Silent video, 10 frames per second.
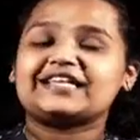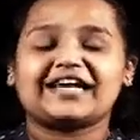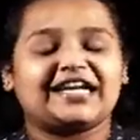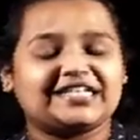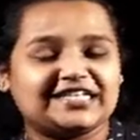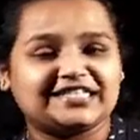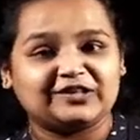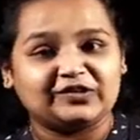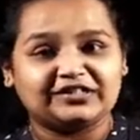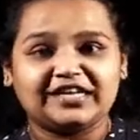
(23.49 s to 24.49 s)
Ganesha
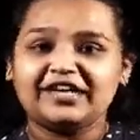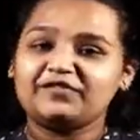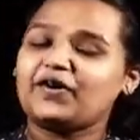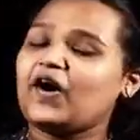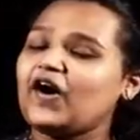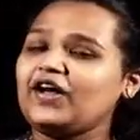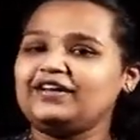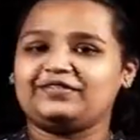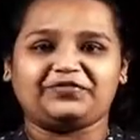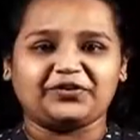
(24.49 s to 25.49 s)
Chaturthi for all
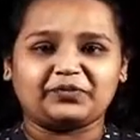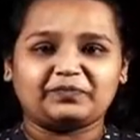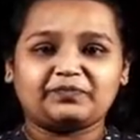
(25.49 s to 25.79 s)
of you.